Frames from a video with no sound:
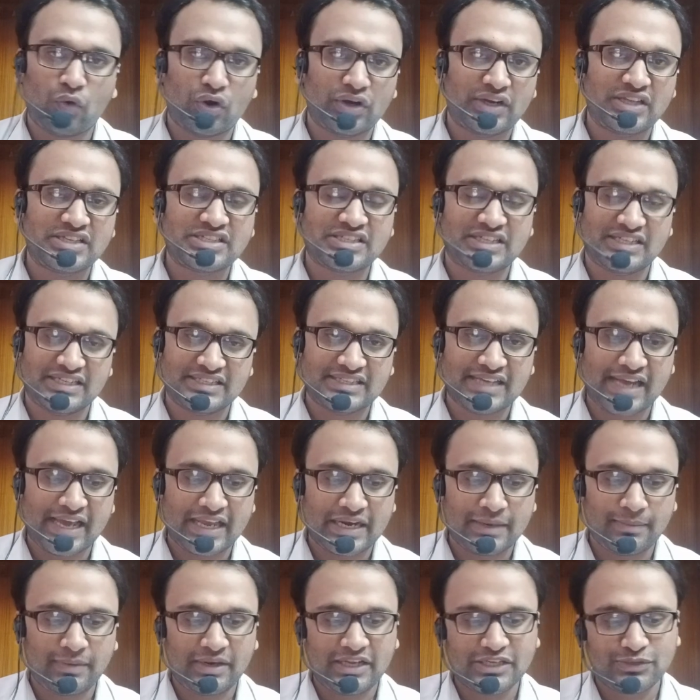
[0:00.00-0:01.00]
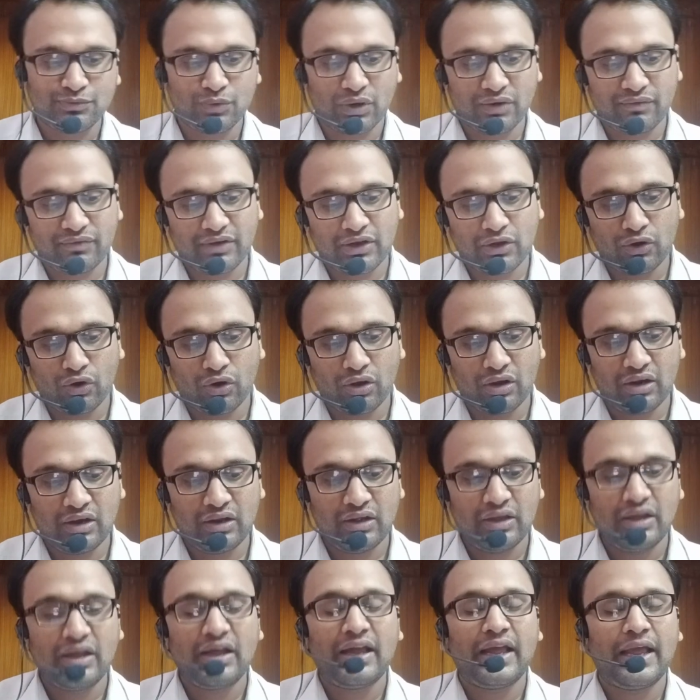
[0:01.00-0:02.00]
is desirable is what we call
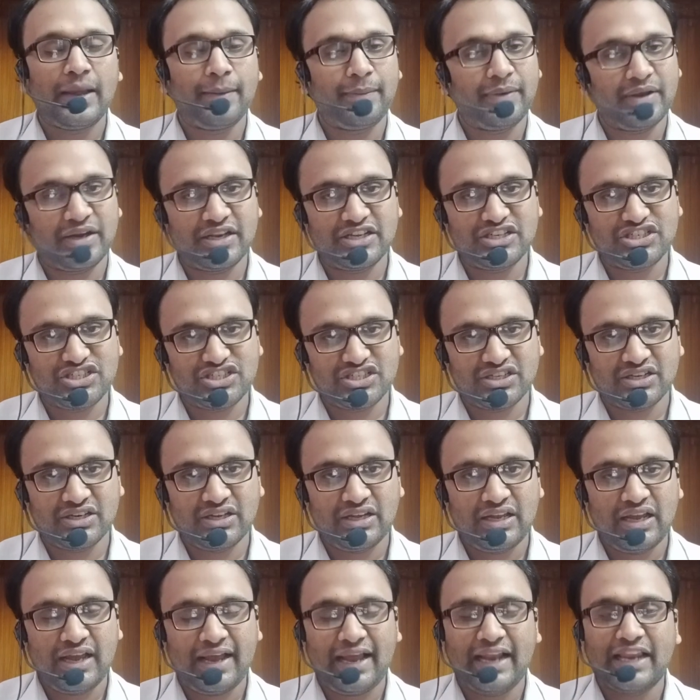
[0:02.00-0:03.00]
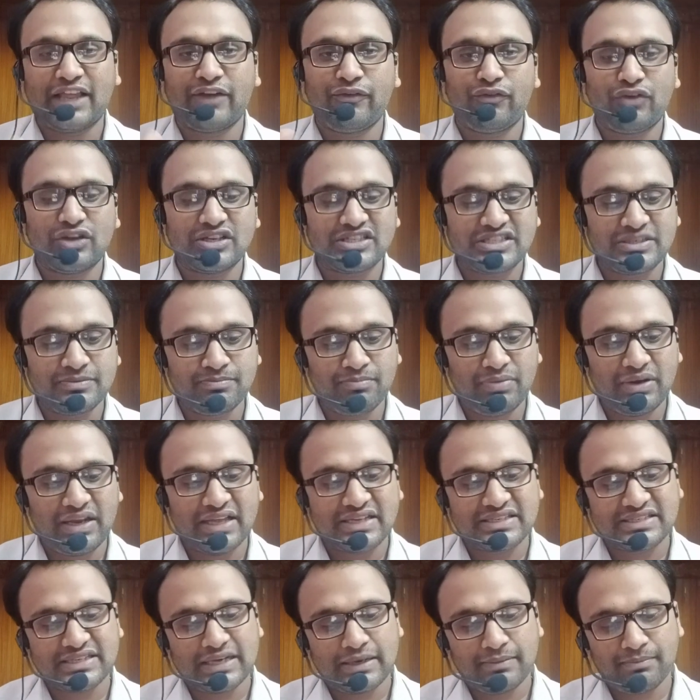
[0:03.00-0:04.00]
aberration. I'll give you a simple
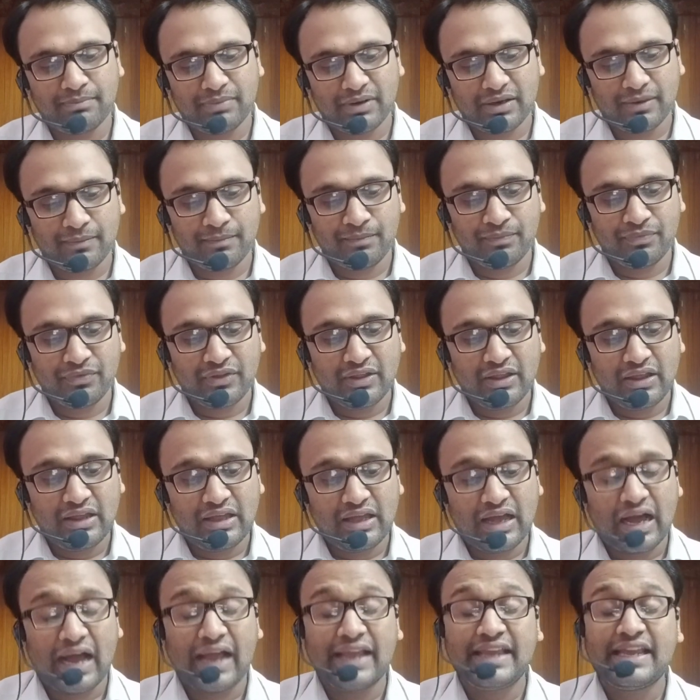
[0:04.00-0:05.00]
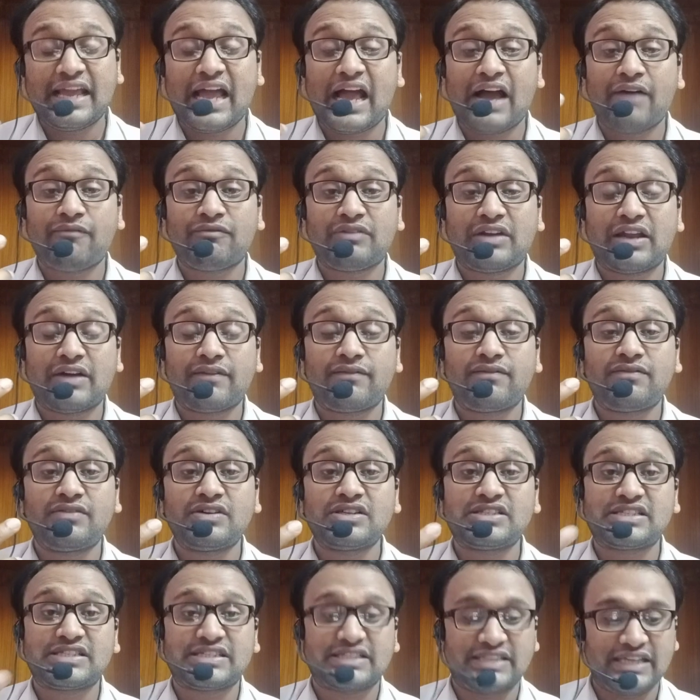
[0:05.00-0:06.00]
example. I have never
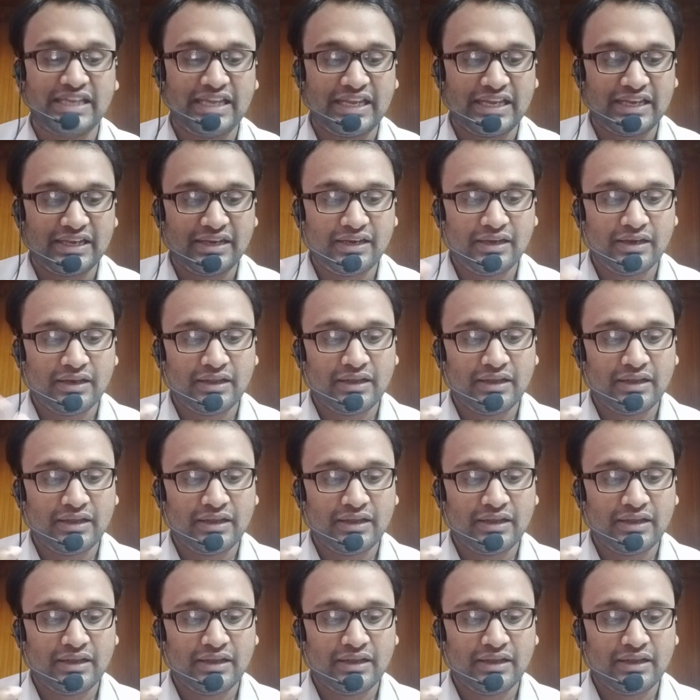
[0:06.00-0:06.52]
seen